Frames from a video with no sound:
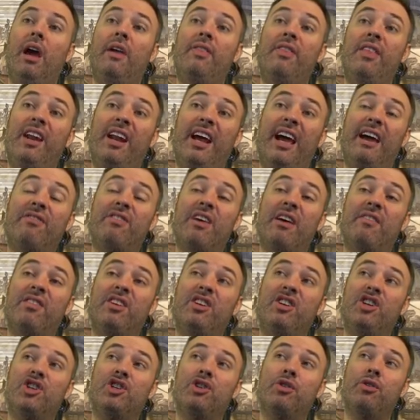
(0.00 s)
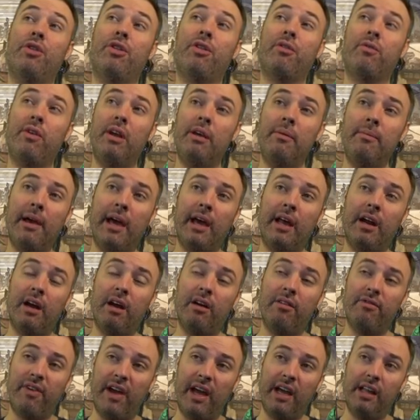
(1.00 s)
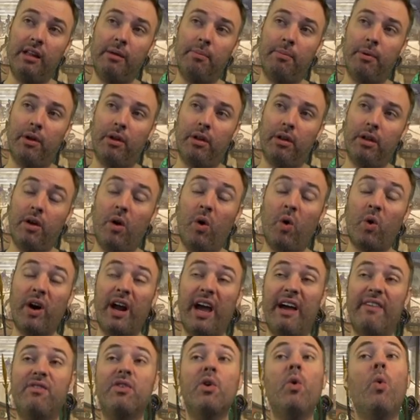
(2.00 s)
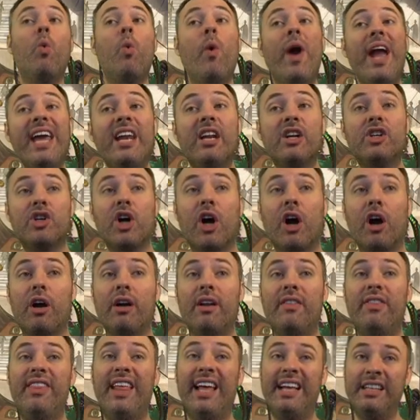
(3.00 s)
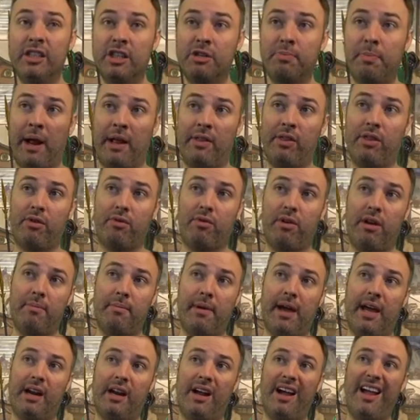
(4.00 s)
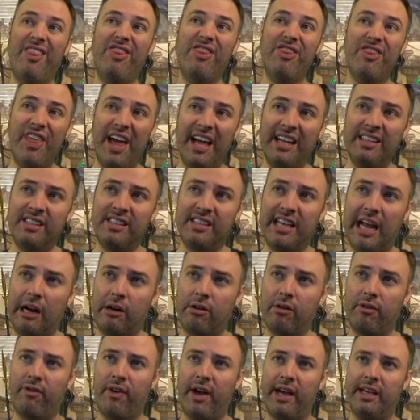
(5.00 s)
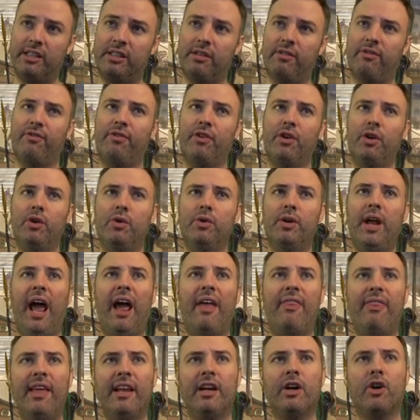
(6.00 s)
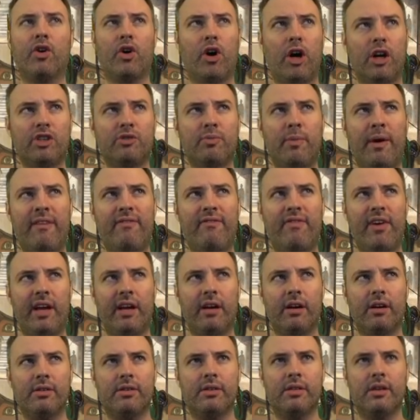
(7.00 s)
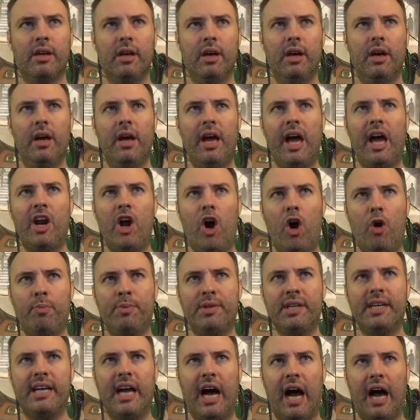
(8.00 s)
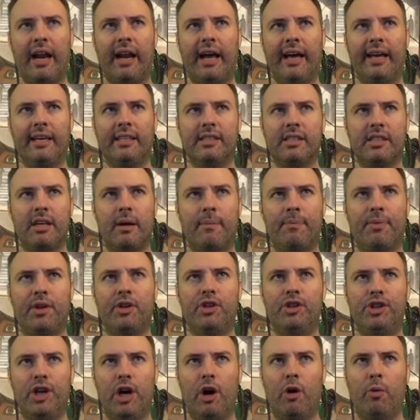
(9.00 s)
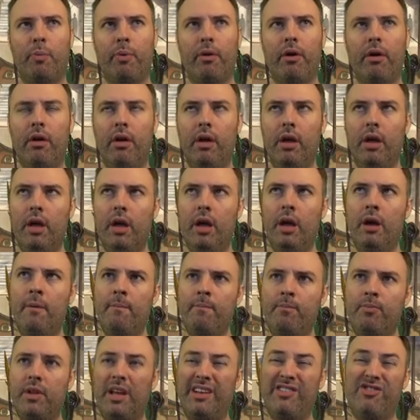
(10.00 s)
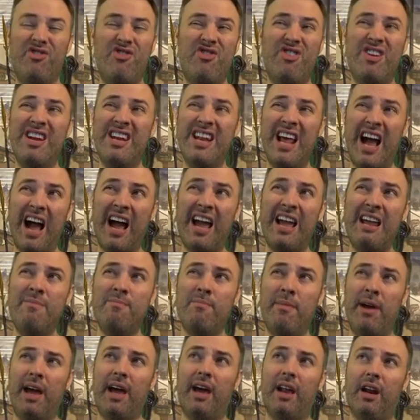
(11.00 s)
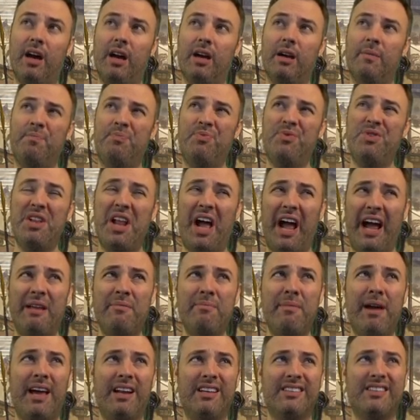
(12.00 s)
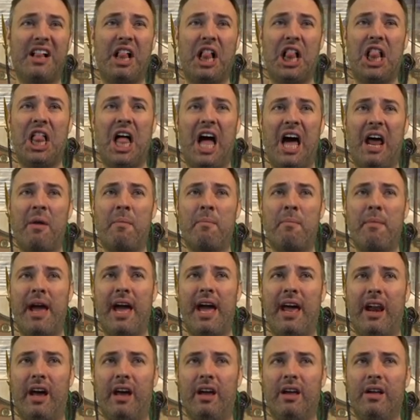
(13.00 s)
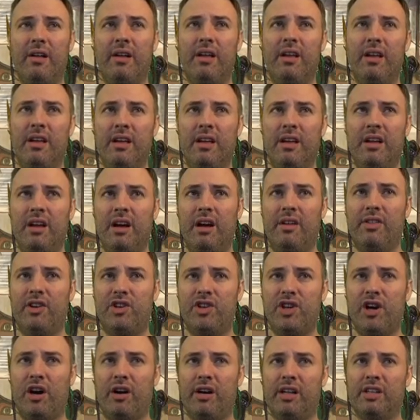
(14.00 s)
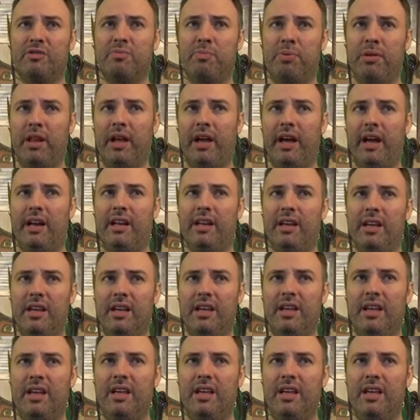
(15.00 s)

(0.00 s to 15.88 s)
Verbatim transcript: and then I have to have an additional three mana available, or I have to wait a turn and then spend three mana, and then sacrifice the food, and then cross my fingers and hope to God I get something dope. It's nine mana. Nine mana is a lot of mana on the turn it's played.